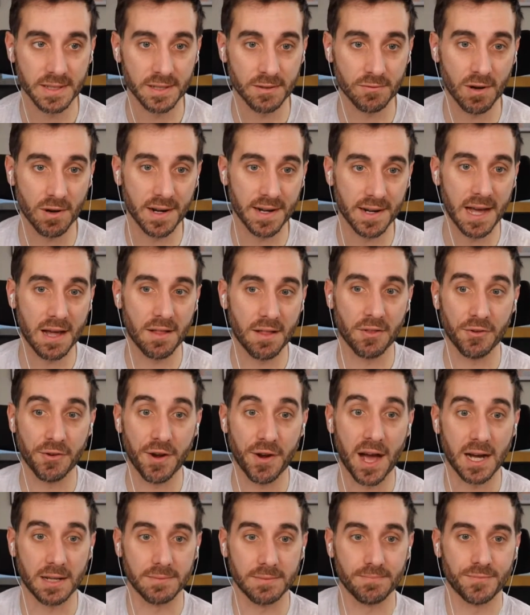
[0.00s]
And right now they're
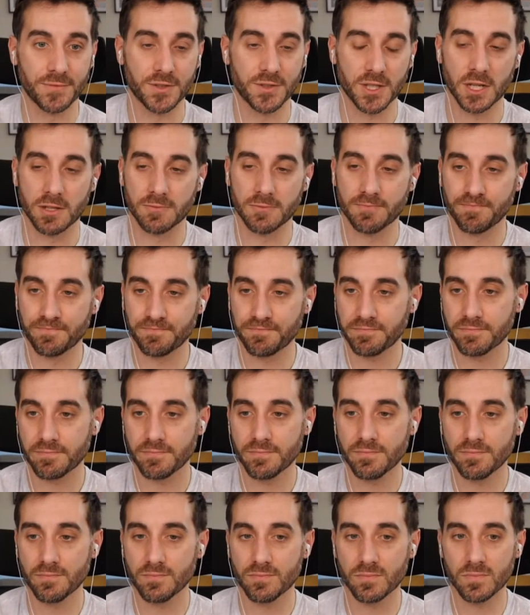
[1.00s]
not. So,
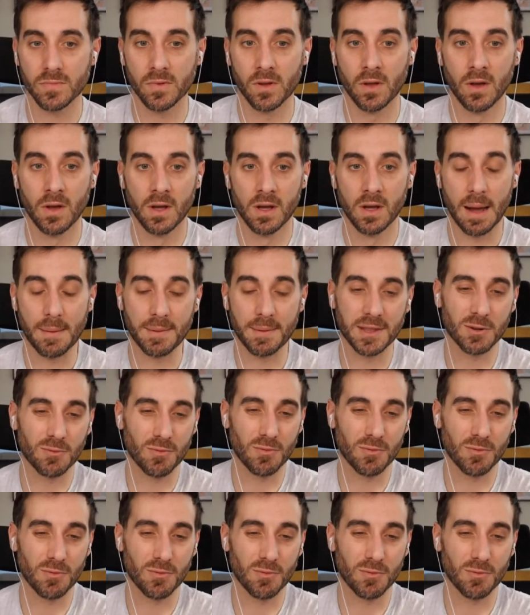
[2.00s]
I mean,